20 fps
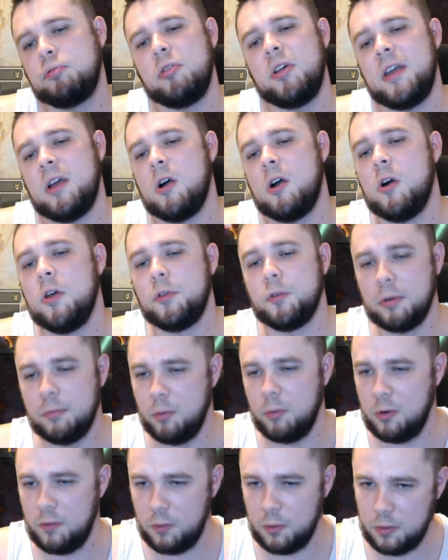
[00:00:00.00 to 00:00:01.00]
play all the
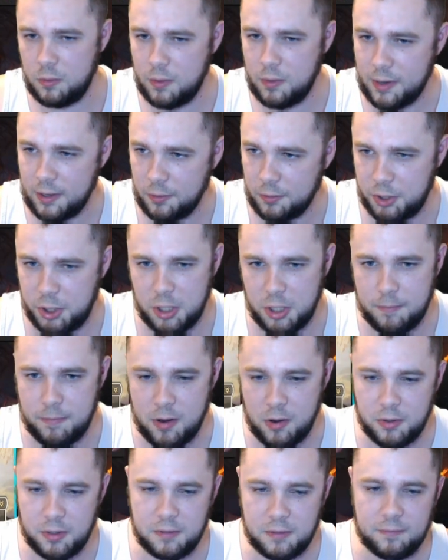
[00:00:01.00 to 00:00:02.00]
removal, why don't you,
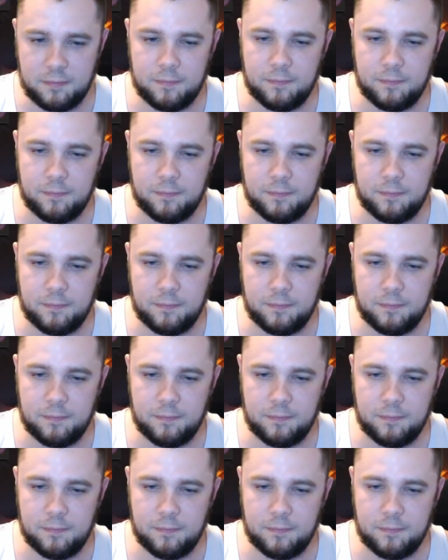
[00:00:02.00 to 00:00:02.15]
opponent?